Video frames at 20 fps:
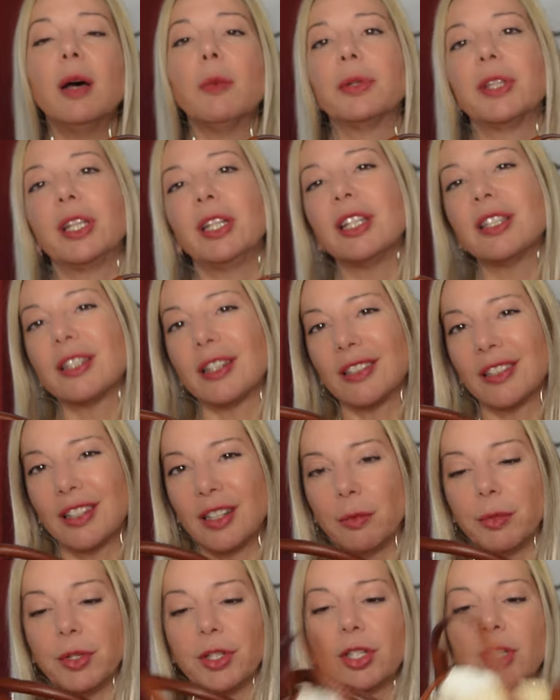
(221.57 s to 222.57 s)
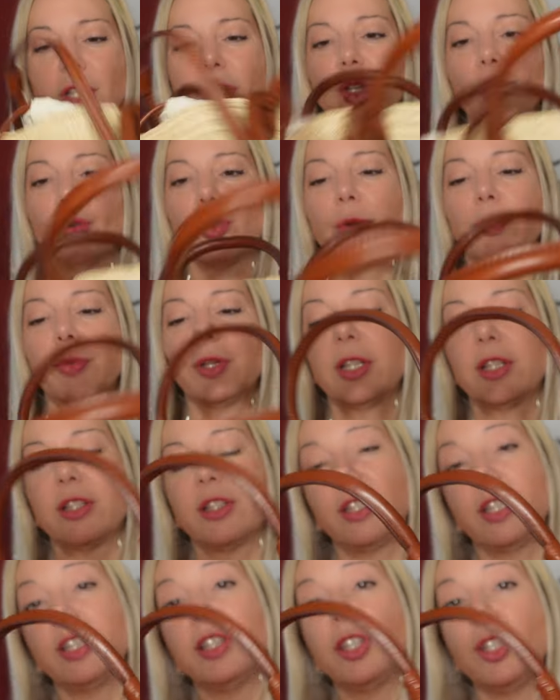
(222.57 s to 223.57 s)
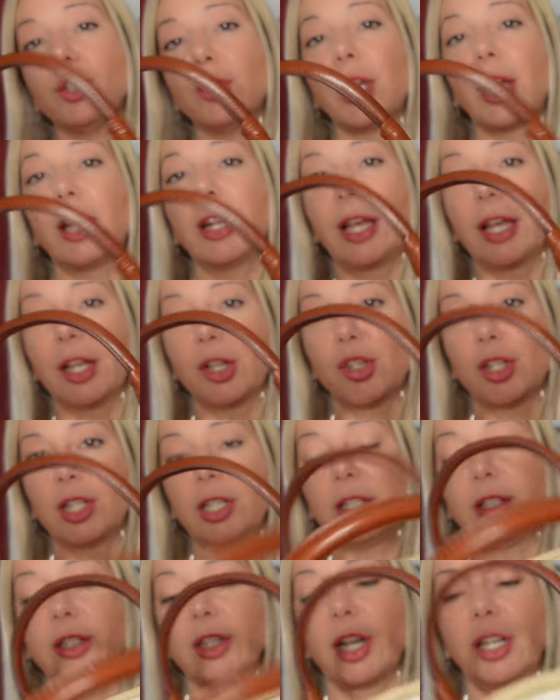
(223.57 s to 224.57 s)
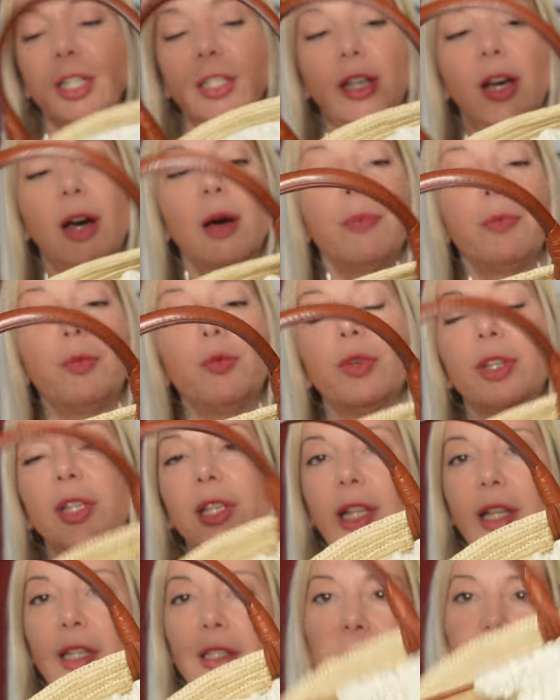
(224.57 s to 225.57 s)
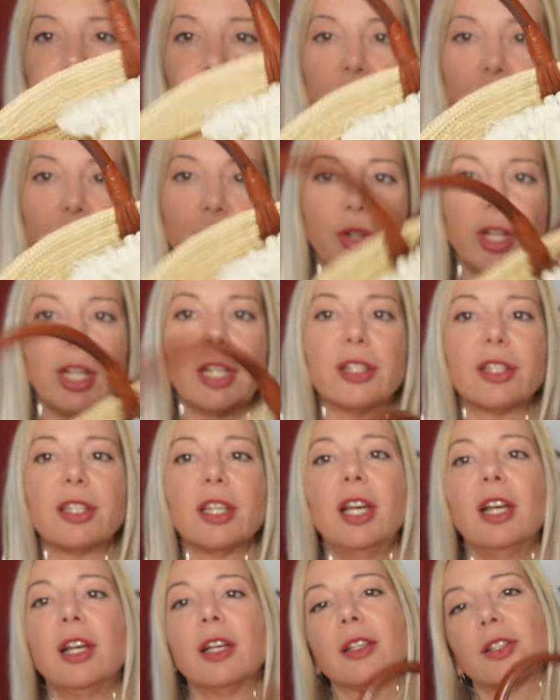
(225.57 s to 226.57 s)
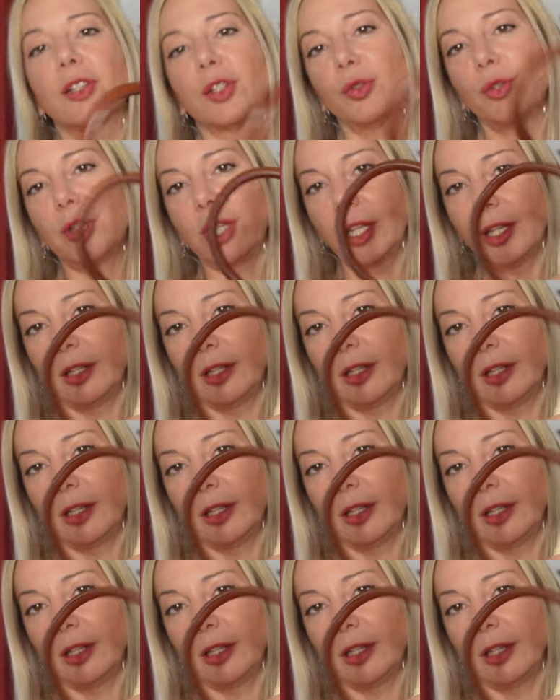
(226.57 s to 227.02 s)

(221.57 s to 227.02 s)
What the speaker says: but then it's not going to be secure, because this you can actually tie it up with like these strings, so